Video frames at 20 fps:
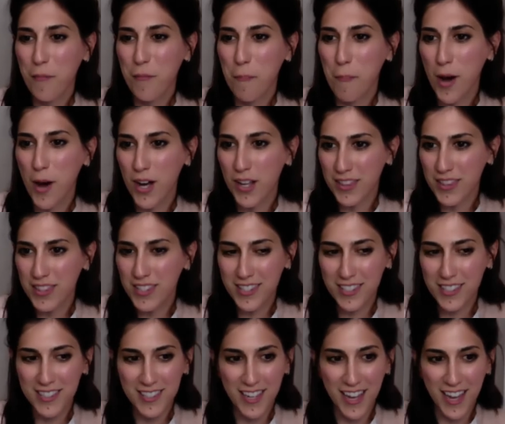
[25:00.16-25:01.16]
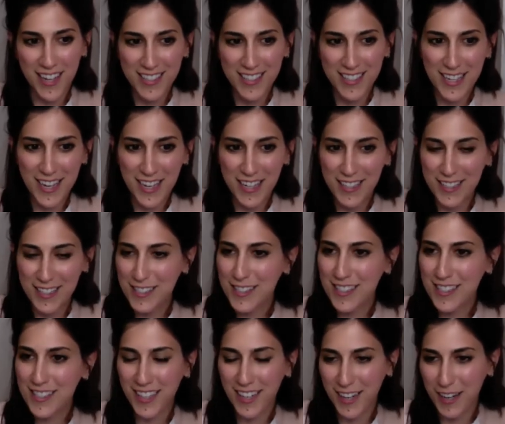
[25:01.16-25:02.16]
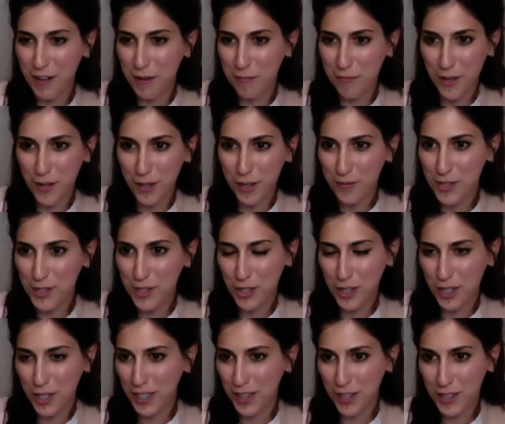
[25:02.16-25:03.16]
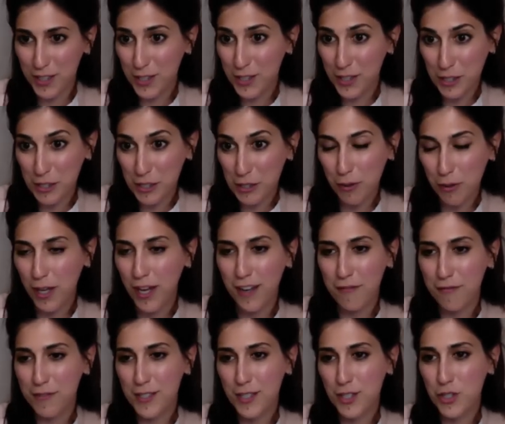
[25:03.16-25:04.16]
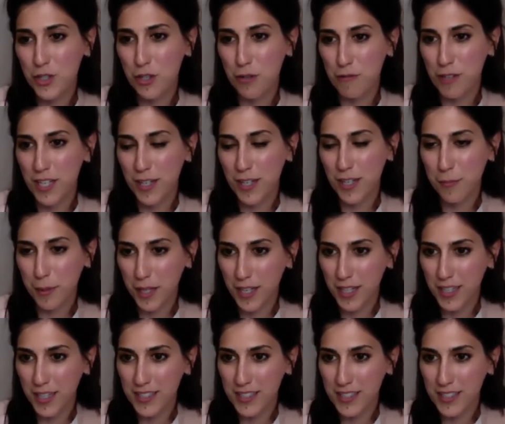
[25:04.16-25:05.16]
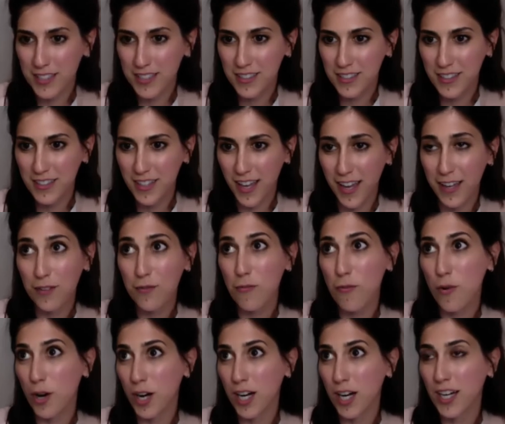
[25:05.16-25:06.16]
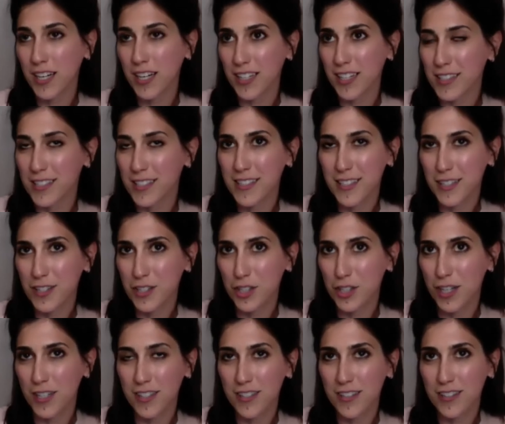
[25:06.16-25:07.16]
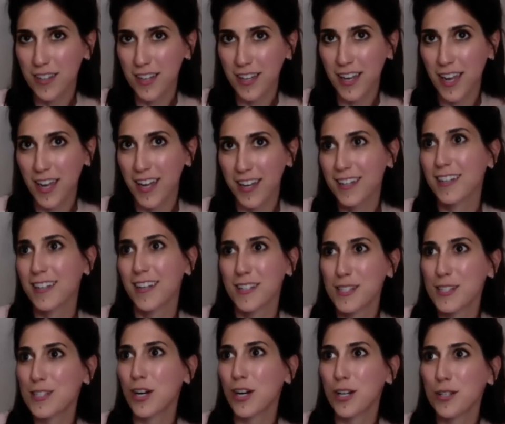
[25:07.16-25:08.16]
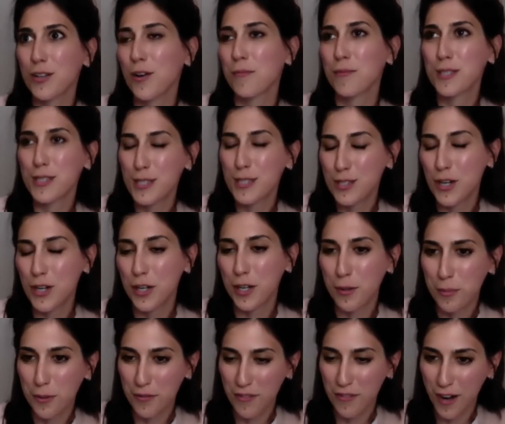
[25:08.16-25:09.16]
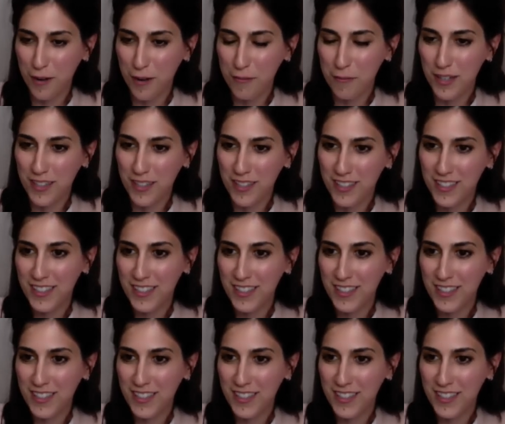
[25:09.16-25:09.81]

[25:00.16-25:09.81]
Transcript: months and, and days um, of starting this new life in such a unique place and work yeah. in such a, again, a start, almost a startup environment?